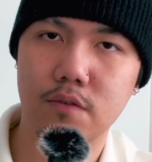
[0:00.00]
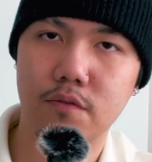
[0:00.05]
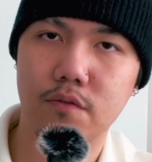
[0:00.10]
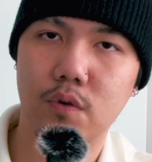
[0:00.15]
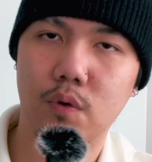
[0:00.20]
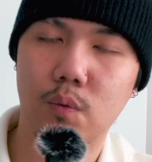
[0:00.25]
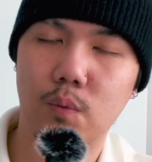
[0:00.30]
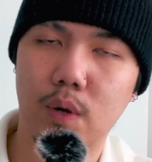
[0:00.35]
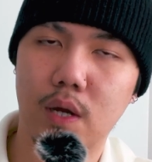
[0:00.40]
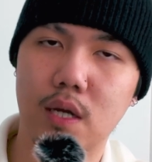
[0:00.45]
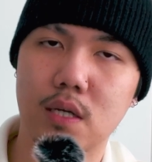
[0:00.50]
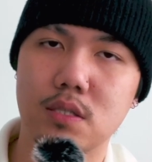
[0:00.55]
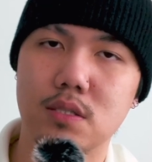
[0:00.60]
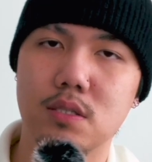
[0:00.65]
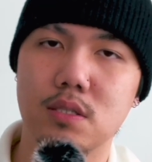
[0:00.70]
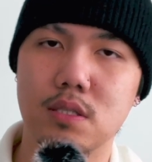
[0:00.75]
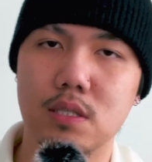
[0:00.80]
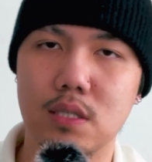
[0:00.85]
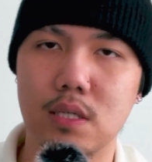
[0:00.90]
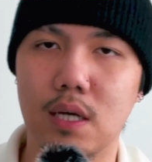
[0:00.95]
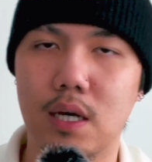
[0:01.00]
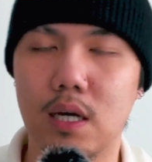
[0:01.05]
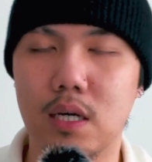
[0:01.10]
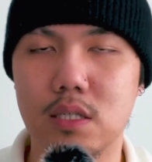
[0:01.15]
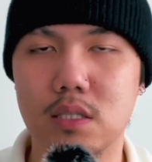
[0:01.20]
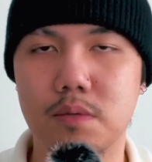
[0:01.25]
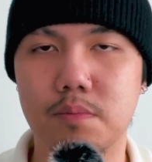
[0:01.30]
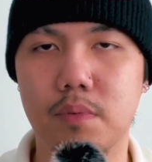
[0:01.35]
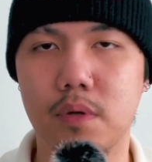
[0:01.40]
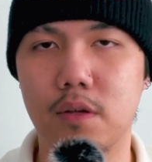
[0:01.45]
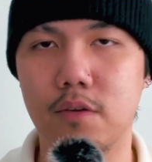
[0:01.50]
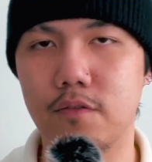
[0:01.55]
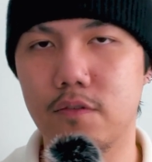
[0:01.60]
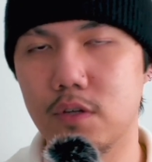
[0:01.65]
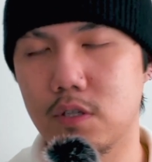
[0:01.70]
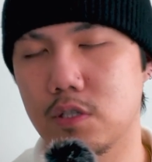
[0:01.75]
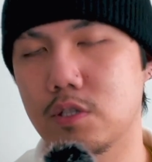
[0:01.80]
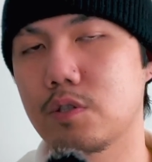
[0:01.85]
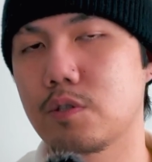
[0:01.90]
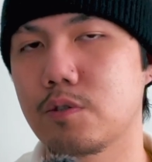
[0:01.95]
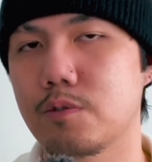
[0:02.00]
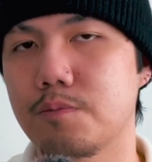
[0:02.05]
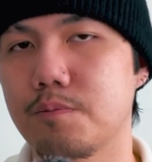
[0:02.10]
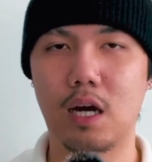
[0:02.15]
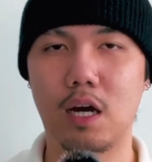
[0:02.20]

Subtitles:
for what I see as beneficial.